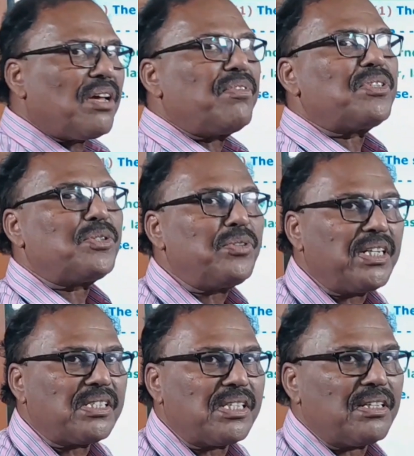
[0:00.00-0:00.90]
of the
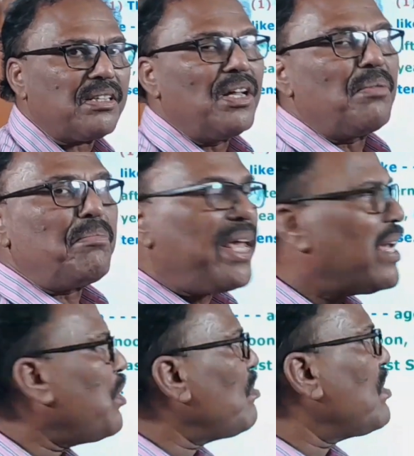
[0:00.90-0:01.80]
students
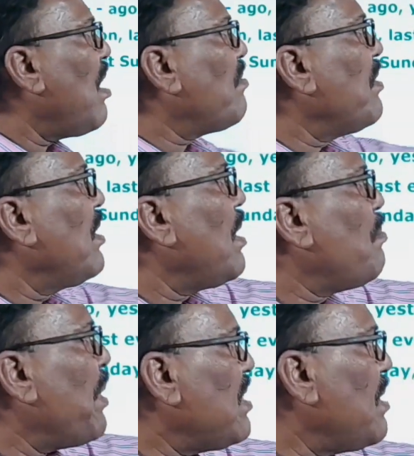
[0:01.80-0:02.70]
make use of the
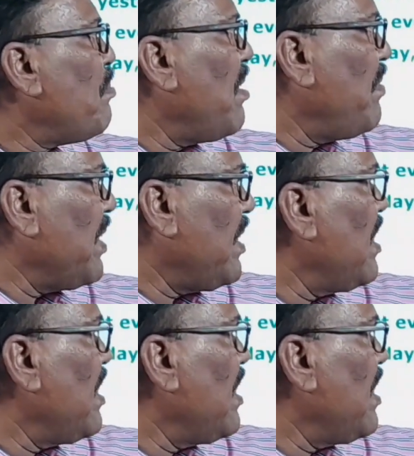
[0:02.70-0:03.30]
present perfect